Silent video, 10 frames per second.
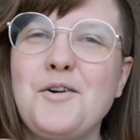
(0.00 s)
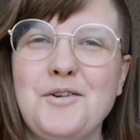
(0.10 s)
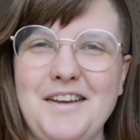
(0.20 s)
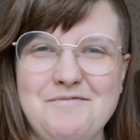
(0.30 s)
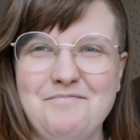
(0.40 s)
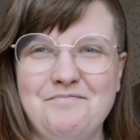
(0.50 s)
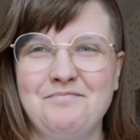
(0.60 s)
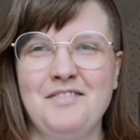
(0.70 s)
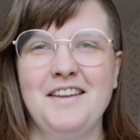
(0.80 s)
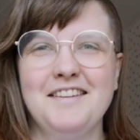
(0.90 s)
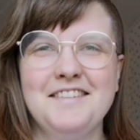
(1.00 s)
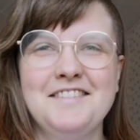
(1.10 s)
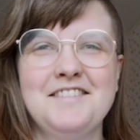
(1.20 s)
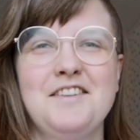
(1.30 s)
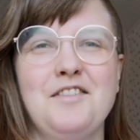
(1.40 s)
Okay,
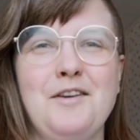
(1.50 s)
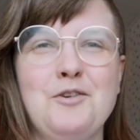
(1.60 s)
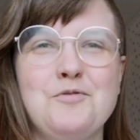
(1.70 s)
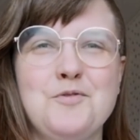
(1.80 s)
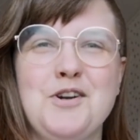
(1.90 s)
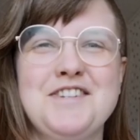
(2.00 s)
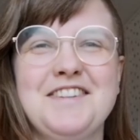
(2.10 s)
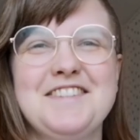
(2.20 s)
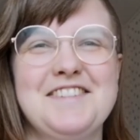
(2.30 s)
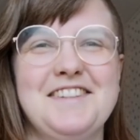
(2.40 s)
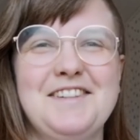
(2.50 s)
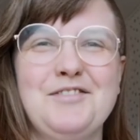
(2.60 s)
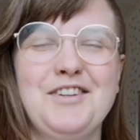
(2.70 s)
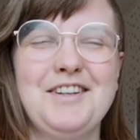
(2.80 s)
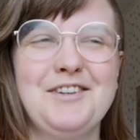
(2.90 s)
thank you for watching this silly
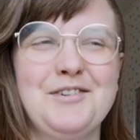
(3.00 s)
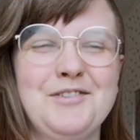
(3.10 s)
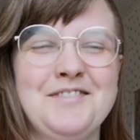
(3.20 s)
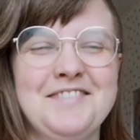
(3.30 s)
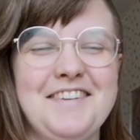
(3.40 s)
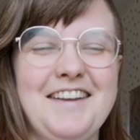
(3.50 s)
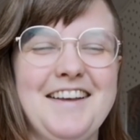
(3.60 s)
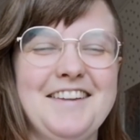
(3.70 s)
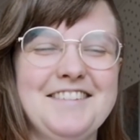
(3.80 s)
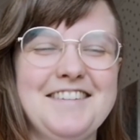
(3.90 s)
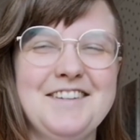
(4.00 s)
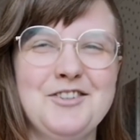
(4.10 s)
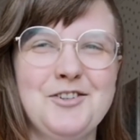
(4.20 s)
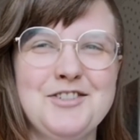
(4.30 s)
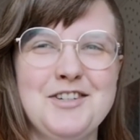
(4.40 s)
video and
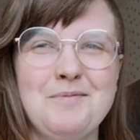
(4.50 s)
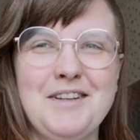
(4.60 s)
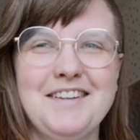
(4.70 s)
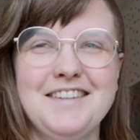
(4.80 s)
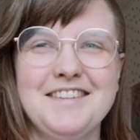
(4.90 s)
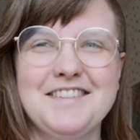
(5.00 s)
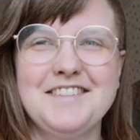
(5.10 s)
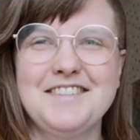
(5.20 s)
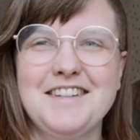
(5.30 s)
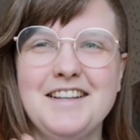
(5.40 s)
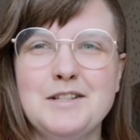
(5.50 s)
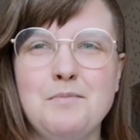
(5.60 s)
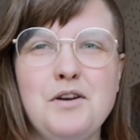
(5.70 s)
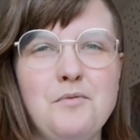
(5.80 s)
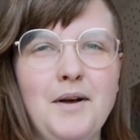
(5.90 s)
indulging me in this
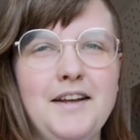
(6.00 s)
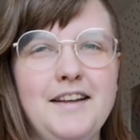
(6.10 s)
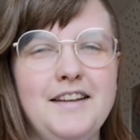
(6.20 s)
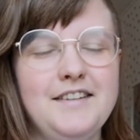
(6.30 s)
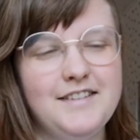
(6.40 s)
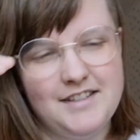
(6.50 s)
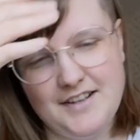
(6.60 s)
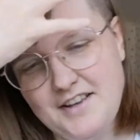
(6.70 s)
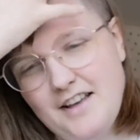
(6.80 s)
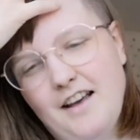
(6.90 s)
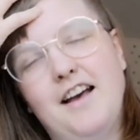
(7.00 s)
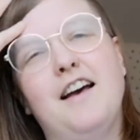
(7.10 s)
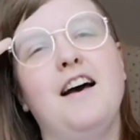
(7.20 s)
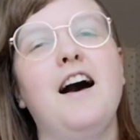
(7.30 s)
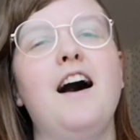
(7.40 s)
experiment.
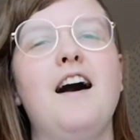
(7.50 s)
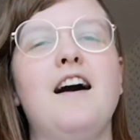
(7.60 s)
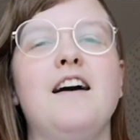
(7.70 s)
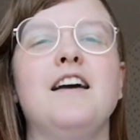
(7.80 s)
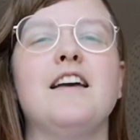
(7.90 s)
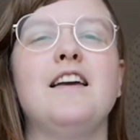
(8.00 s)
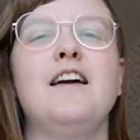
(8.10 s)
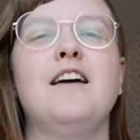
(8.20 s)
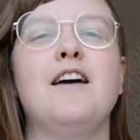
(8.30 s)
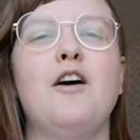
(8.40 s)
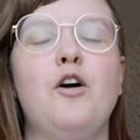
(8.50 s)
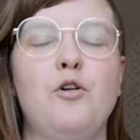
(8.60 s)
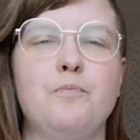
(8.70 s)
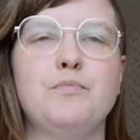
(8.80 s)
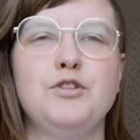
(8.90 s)
I
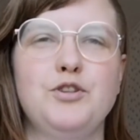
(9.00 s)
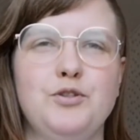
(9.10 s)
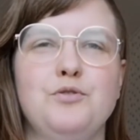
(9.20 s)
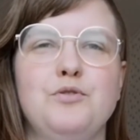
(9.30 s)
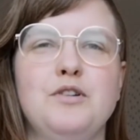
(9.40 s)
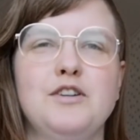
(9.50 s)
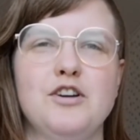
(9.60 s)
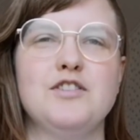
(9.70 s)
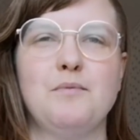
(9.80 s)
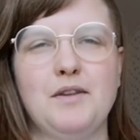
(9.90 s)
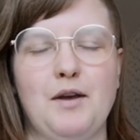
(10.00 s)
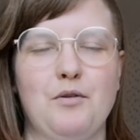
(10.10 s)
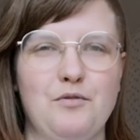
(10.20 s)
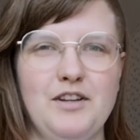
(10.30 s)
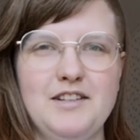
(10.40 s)
hope you got something
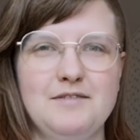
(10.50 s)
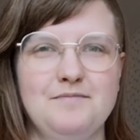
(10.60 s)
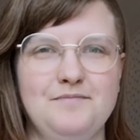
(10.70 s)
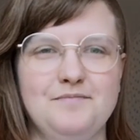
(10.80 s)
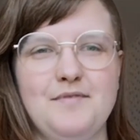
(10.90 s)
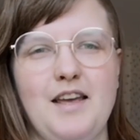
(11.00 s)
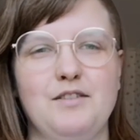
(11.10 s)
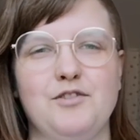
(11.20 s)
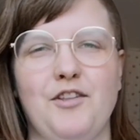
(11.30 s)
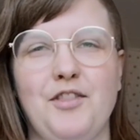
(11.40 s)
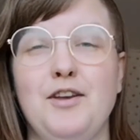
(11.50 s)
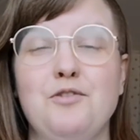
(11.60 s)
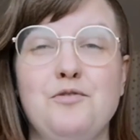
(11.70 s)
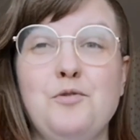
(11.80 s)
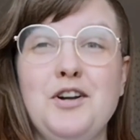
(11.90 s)
out of it. And if not,
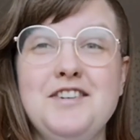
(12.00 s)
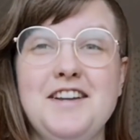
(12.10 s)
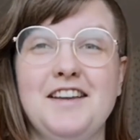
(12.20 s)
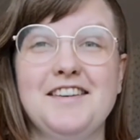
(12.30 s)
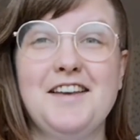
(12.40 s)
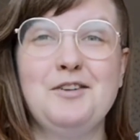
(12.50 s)
thank you for watching